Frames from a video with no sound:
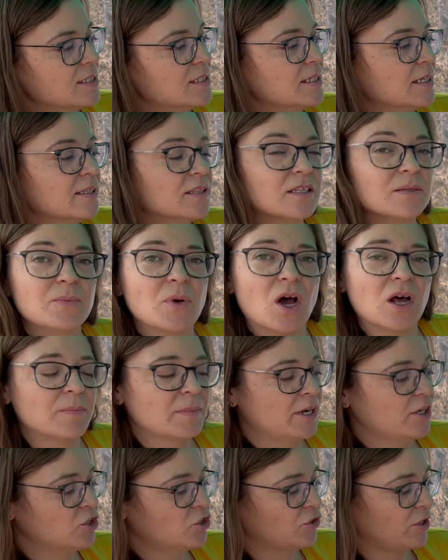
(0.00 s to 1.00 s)
stick them on
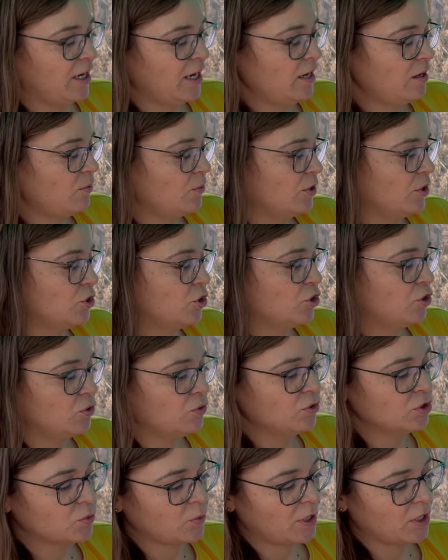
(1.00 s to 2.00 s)
my tray with 2.
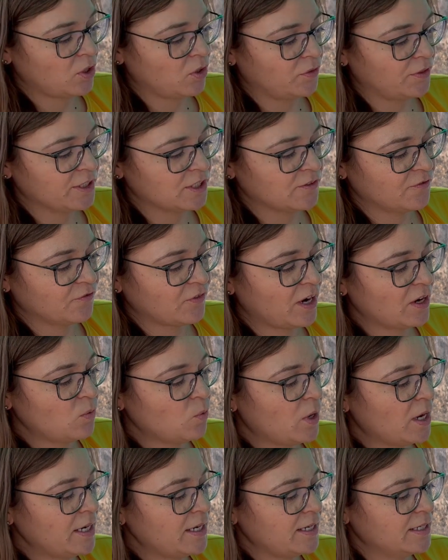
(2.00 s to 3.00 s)
So I know this front
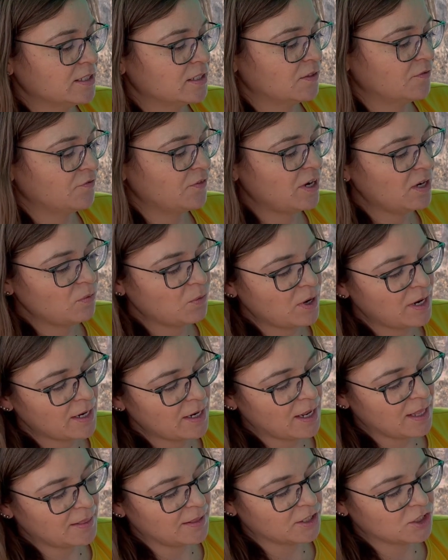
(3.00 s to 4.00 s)
one is the front one
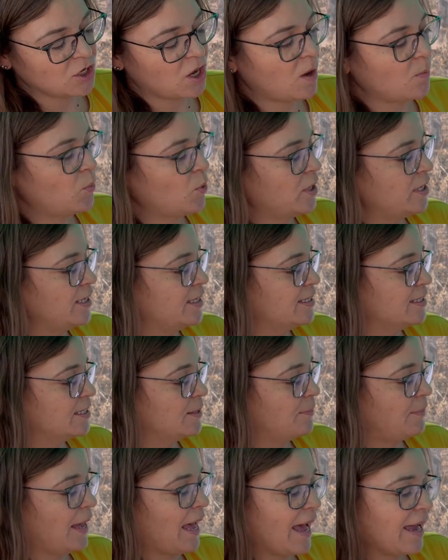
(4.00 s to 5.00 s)
and the top one is the
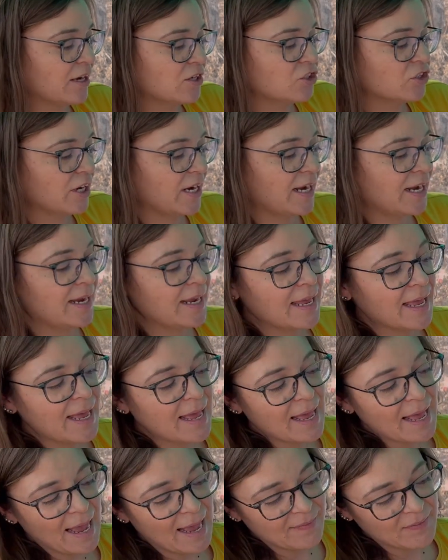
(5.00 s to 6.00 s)
back tray.
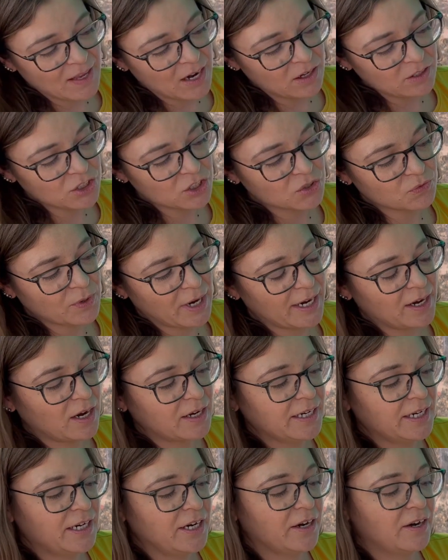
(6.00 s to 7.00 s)
And then I'll just write on
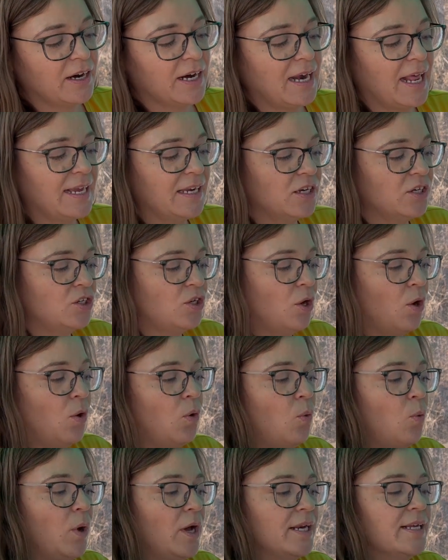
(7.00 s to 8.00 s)
here and I can know
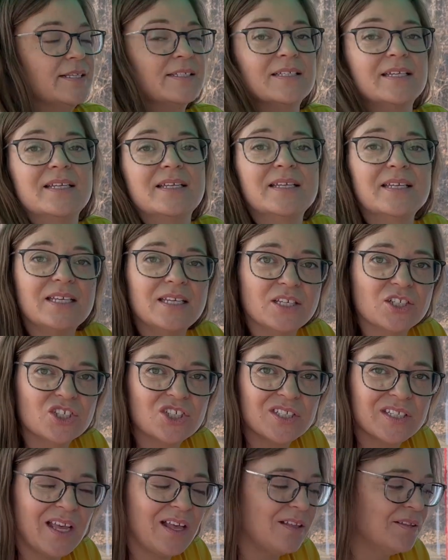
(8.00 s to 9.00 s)
what is in each
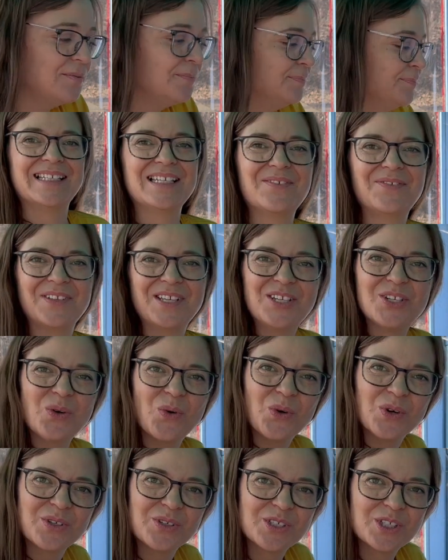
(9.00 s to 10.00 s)
cell. Definitely need to
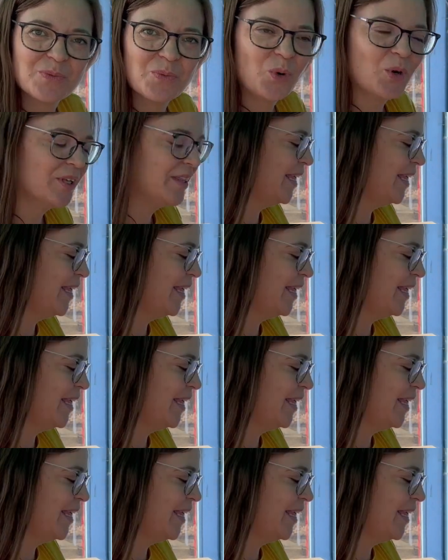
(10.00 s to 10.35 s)
order some more